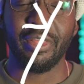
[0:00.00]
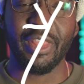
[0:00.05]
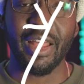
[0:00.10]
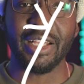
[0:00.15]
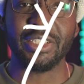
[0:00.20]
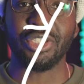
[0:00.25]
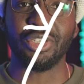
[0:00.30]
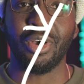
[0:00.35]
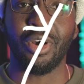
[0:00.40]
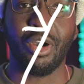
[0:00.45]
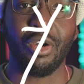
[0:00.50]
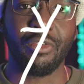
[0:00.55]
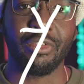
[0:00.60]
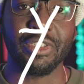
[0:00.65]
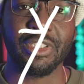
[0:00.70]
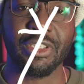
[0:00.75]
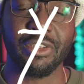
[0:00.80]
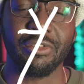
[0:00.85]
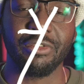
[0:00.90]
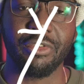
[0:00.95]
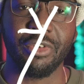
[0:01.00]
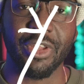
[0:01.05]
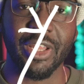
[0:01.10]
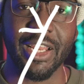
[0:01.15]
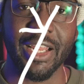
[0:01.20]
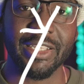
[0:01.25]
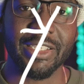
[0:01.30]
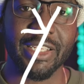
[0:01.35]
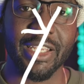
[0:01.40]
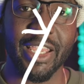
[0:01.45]
that's our origin for the
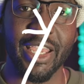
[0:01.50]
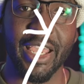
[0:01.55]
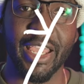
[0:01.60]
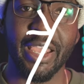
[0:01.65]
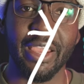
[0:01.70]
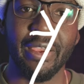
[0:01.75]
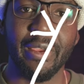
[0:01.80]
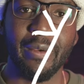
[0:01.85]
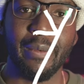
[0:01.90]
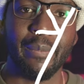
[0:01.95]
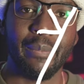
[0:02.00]
letter K.